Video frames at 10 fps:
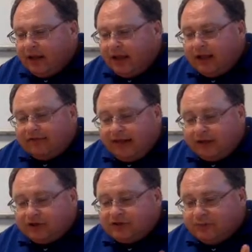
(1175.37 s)

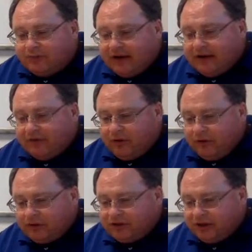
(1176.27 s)
intelligence and brain
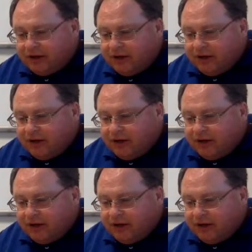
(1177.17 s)
evolution.